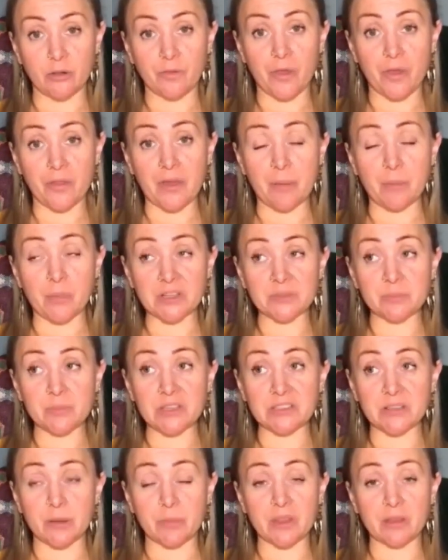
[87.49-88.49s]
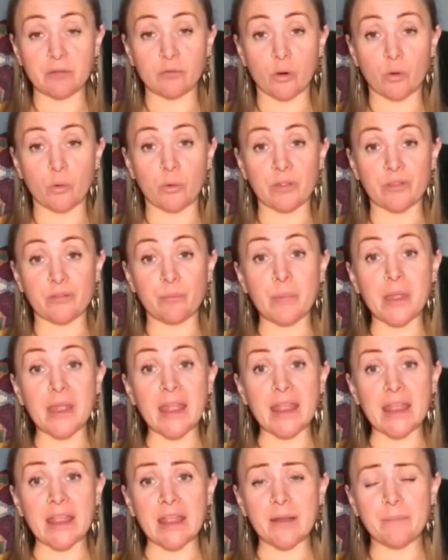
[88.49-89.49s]
that there must be something wrong with
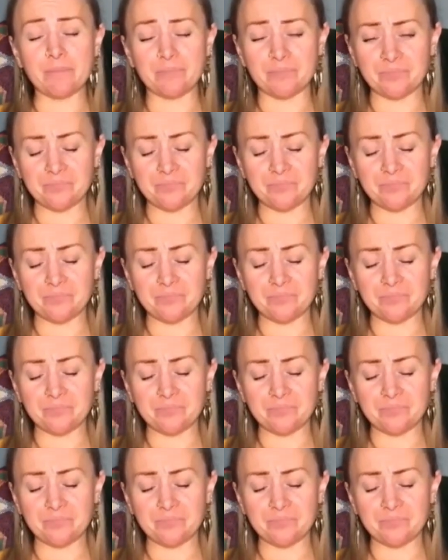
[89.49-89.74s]
me.